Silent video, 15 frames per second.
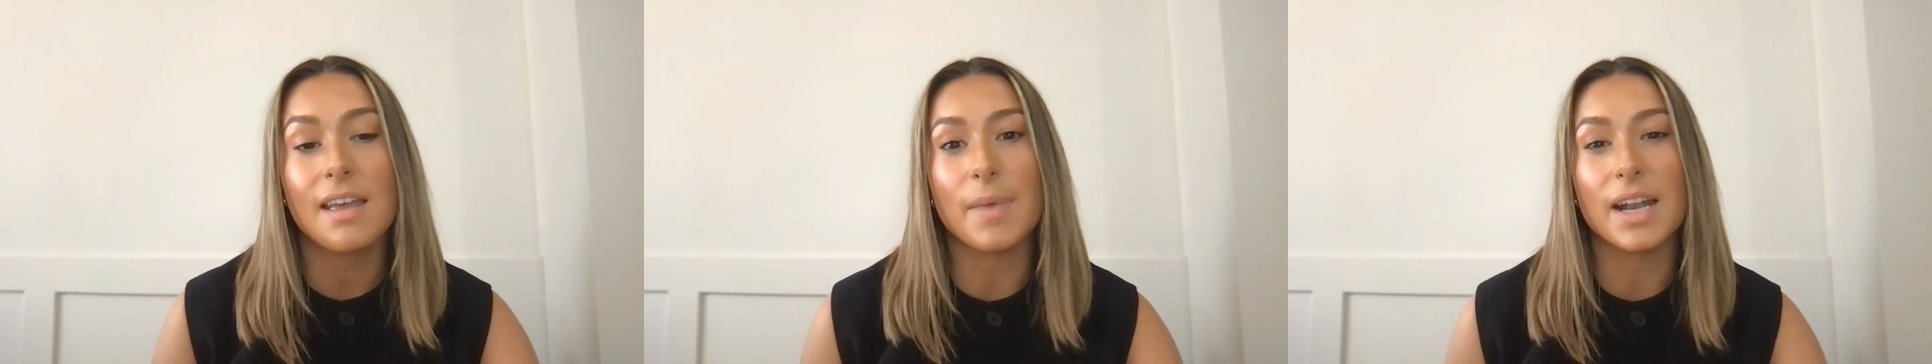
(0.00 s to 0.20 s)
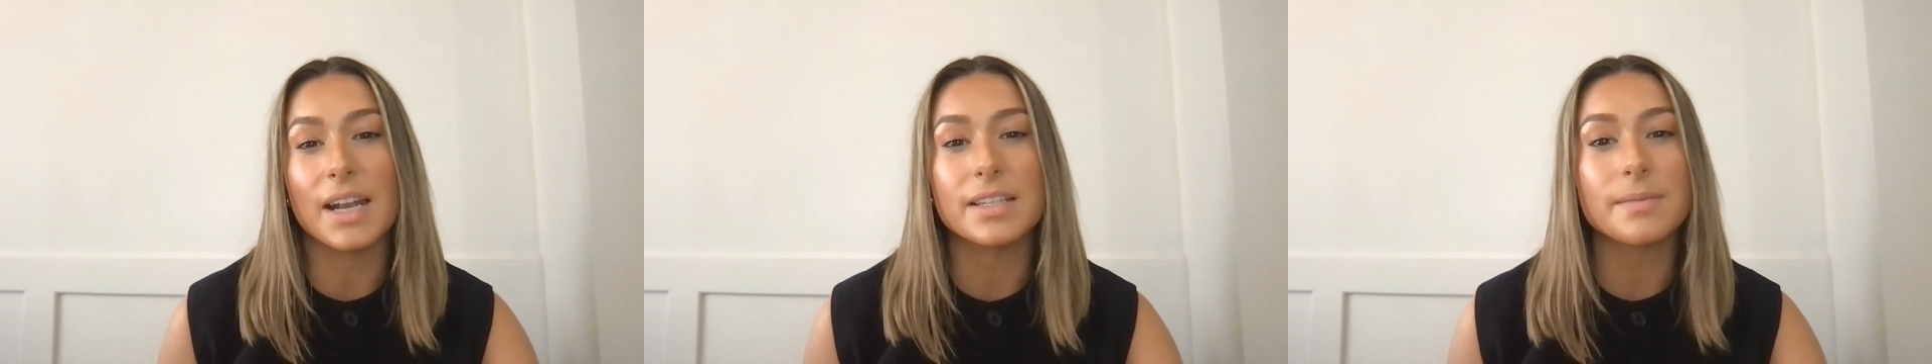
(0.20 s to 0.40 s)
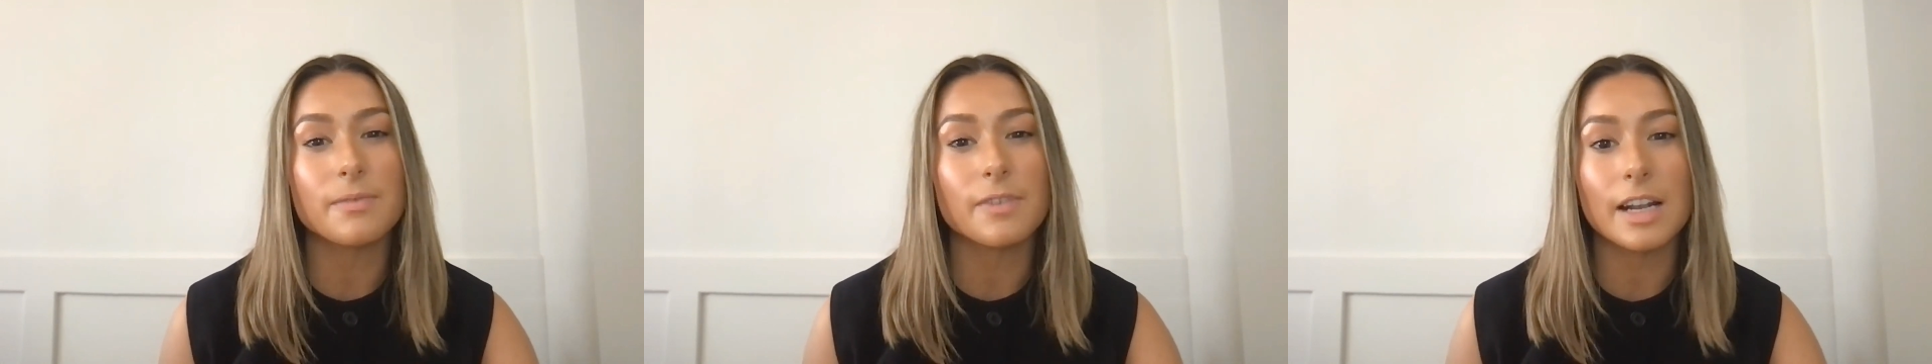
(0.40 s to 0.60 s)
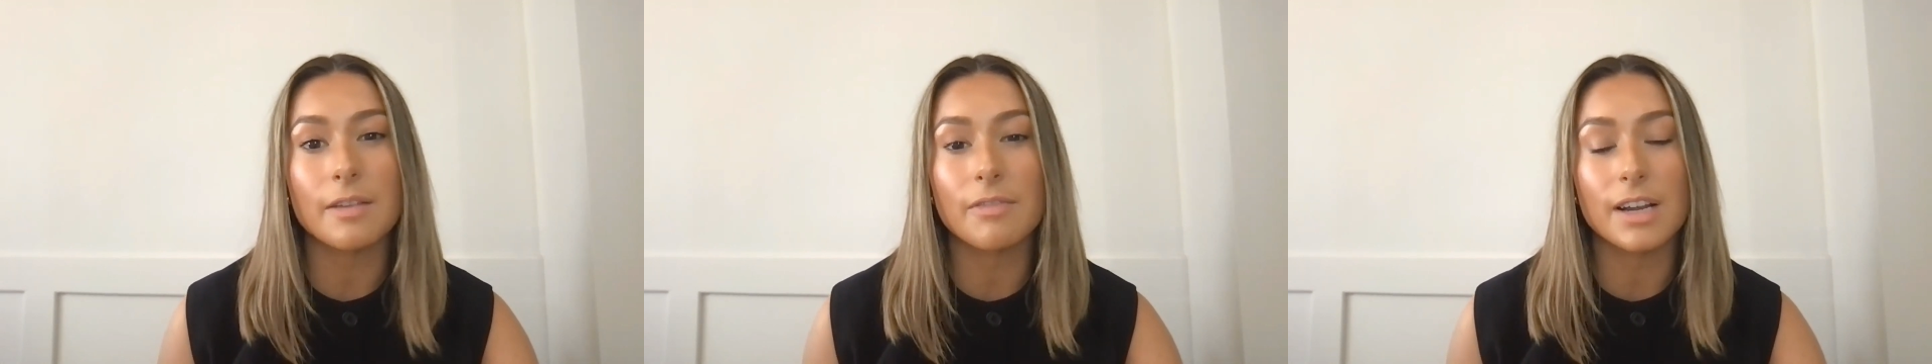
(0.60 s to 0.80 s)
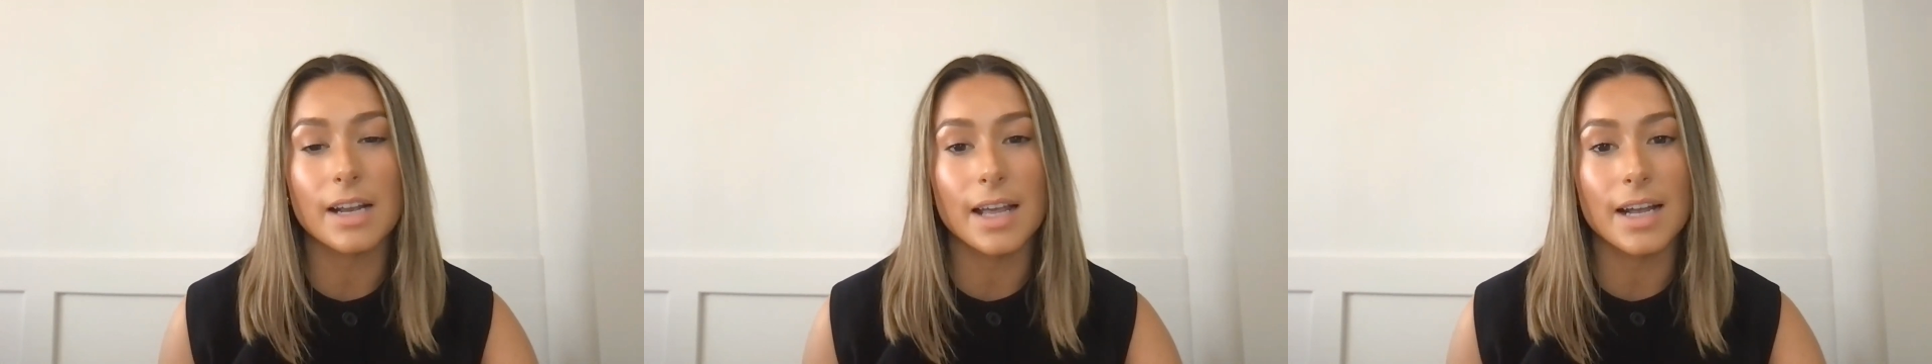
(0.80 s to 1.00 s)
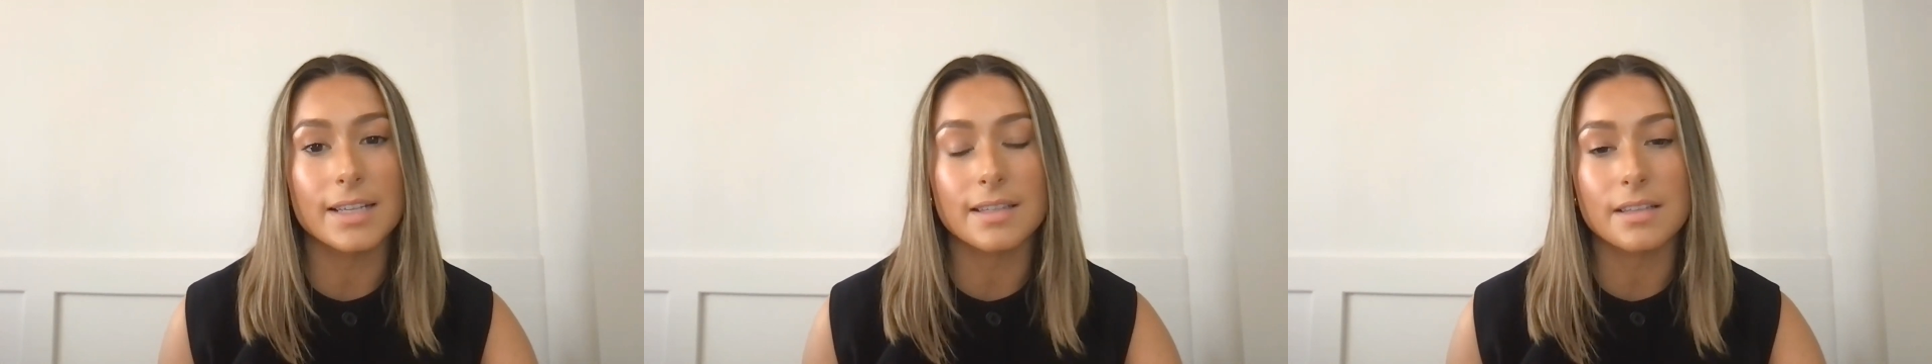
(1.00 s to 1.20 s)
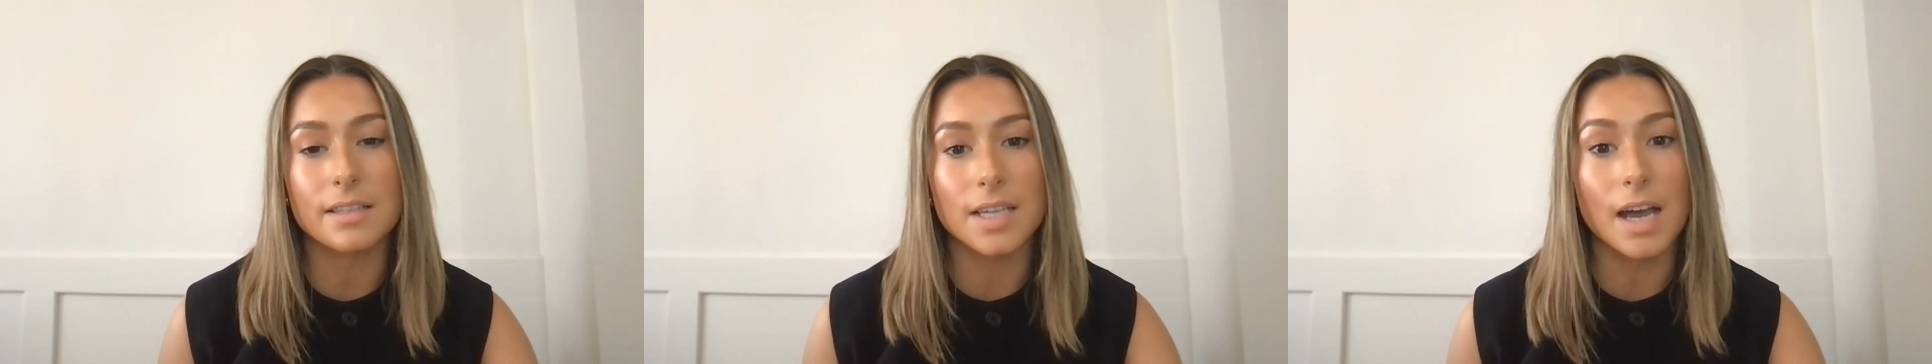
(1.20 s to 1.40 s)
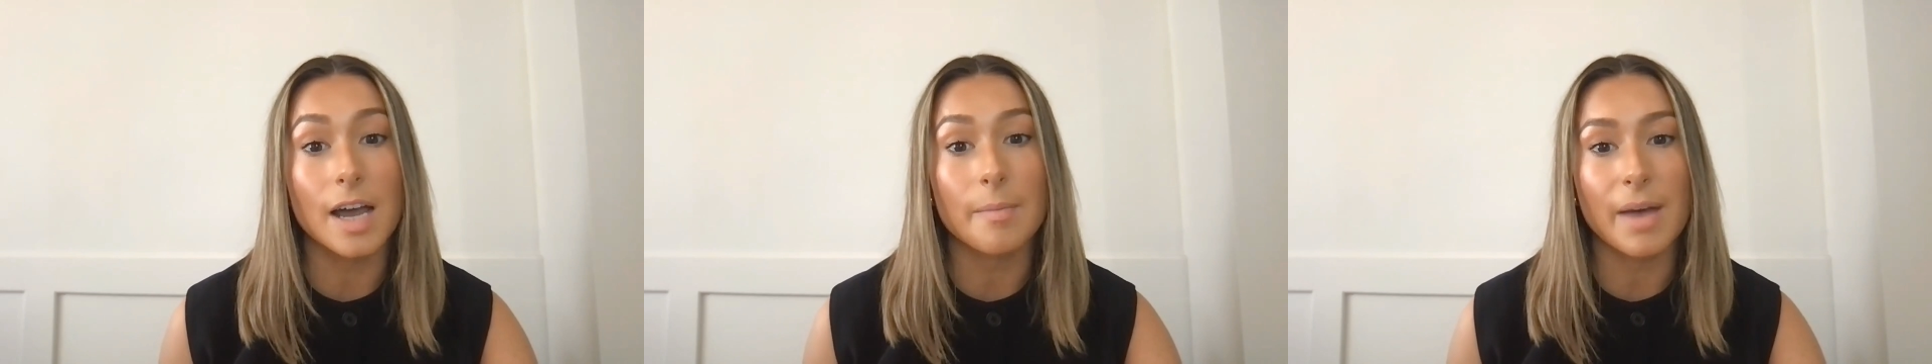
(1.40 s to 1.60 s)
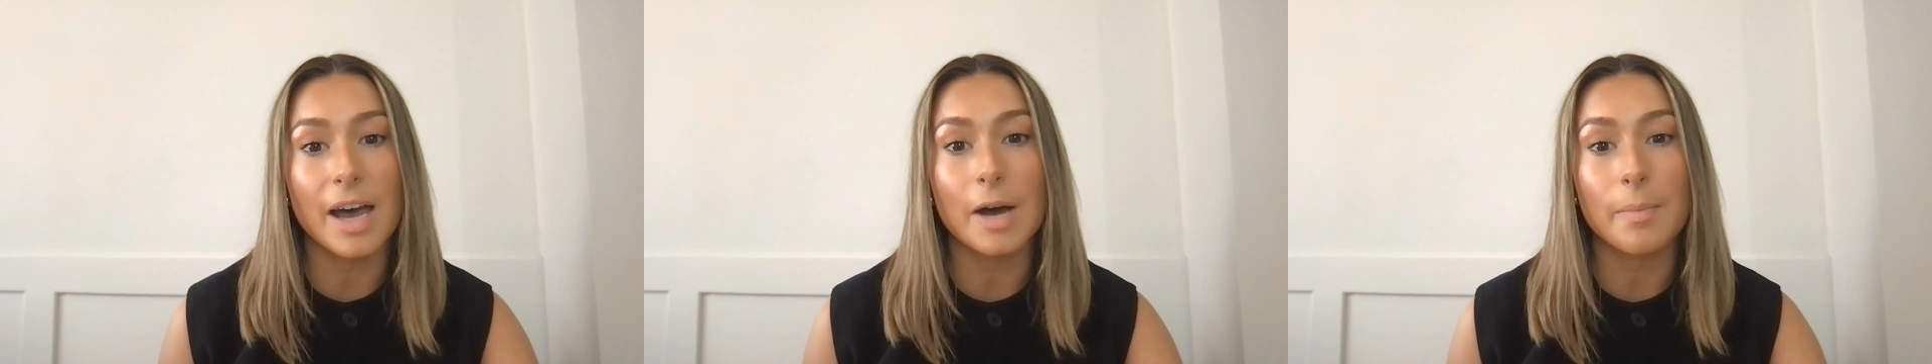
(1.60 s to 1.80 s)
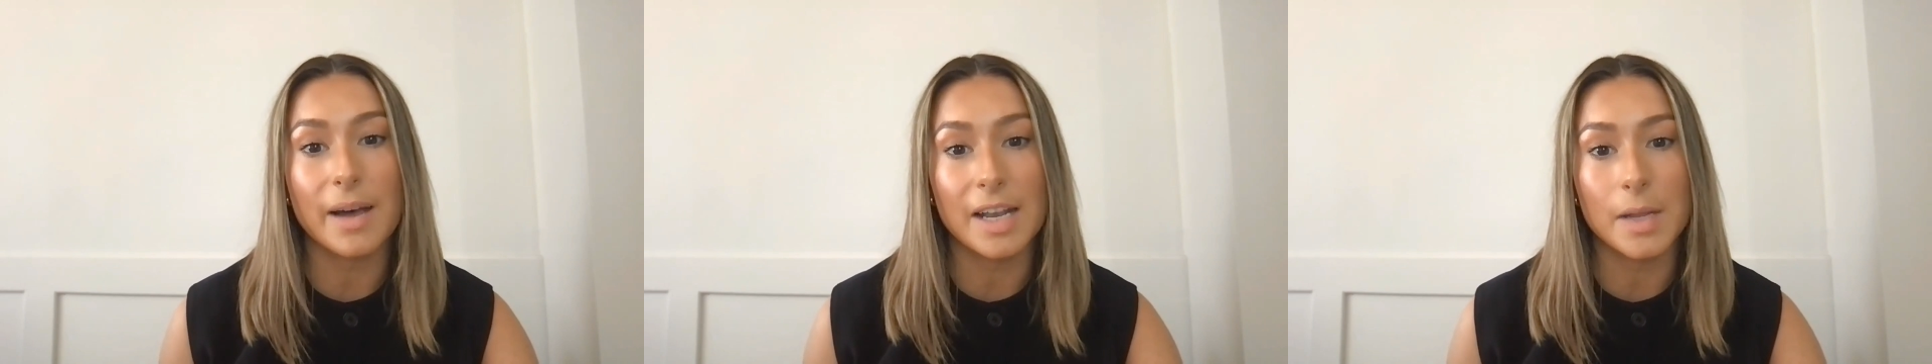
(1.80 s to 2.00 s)
And I didn't really realize at the time
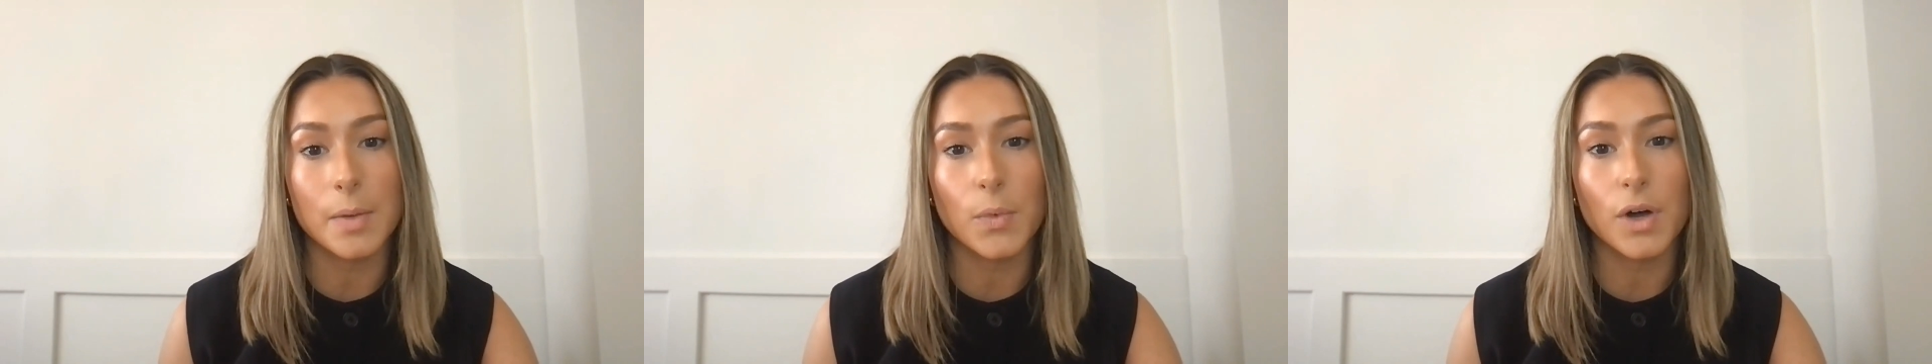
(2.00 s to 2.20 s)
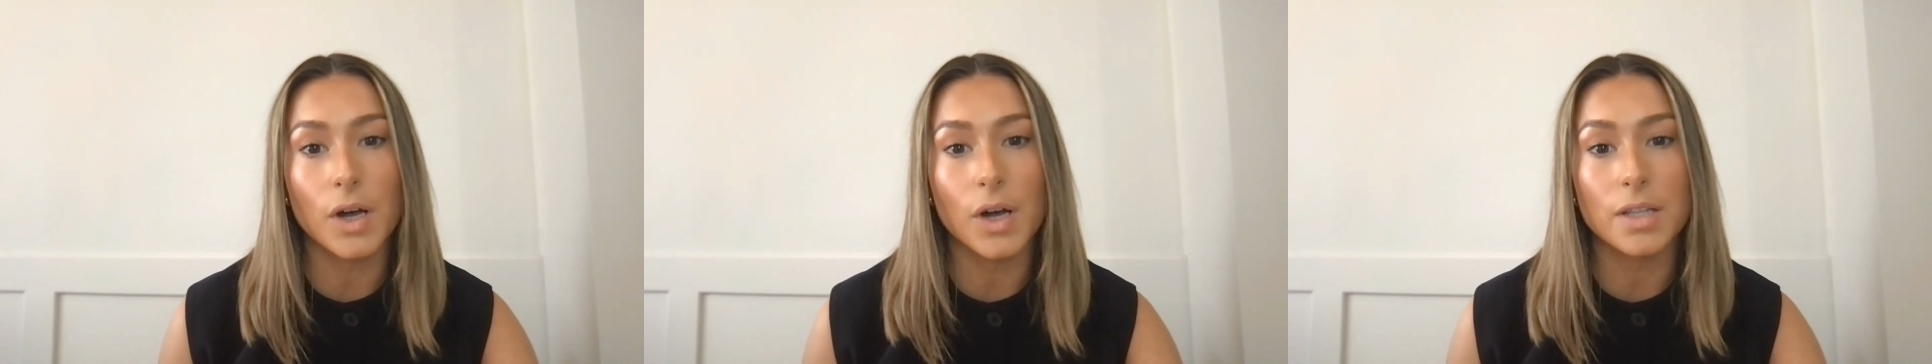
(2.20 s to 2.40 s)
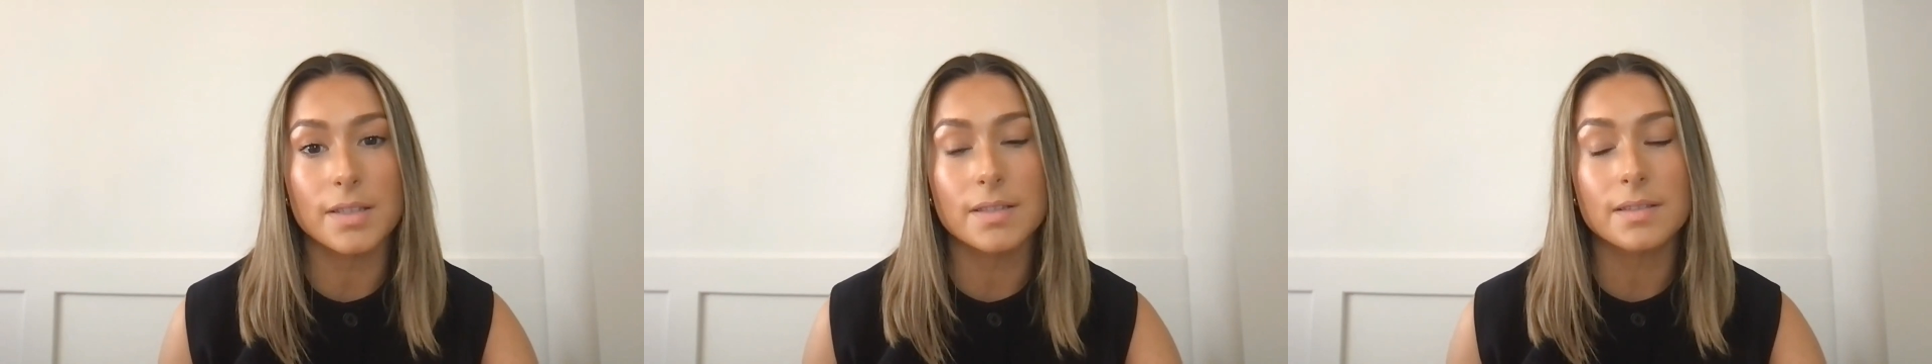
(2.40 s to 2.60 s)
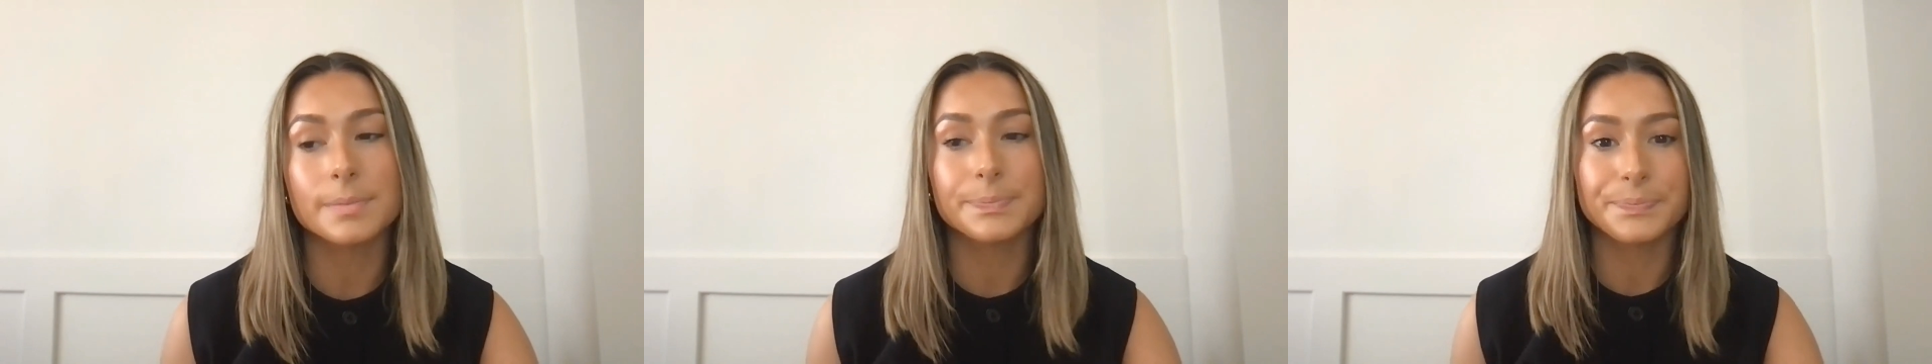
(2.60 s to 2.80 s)
how bad it was.